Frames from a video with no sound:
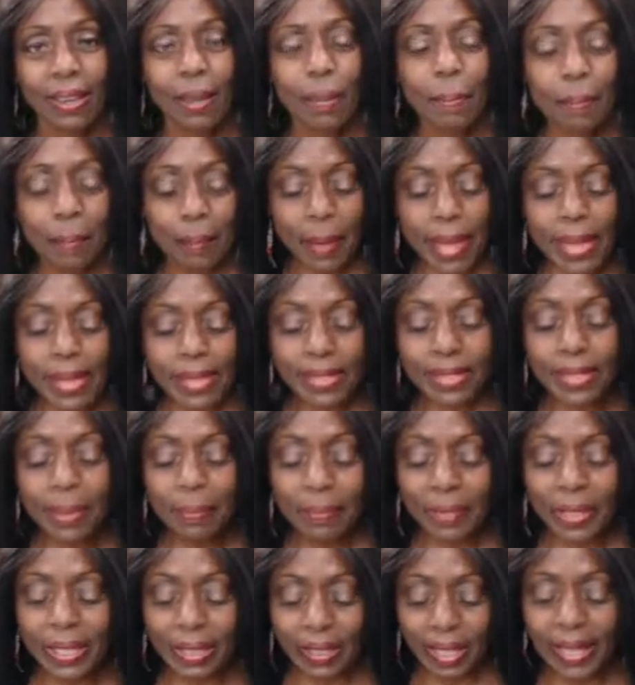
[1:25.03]
Make
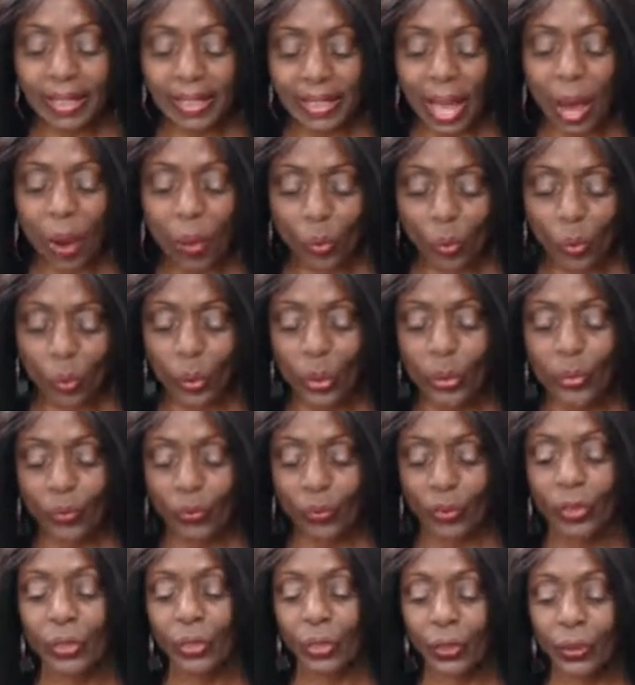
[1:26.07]
something like that work
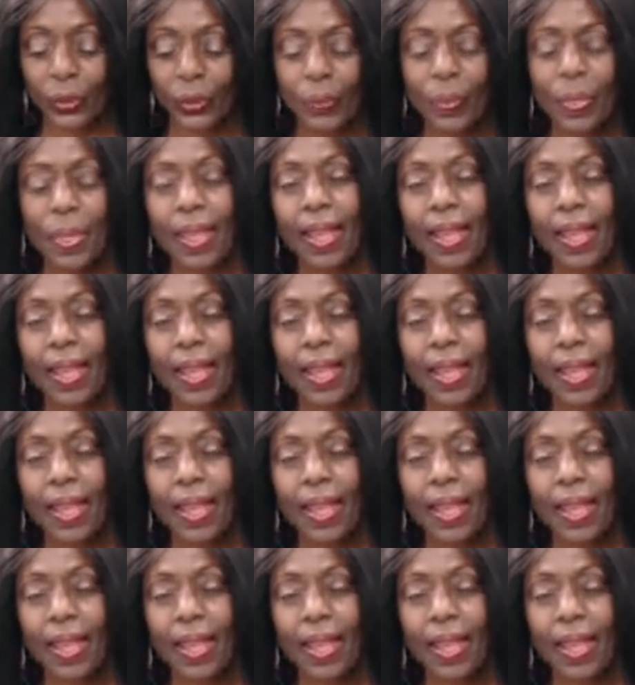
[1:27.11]
for you.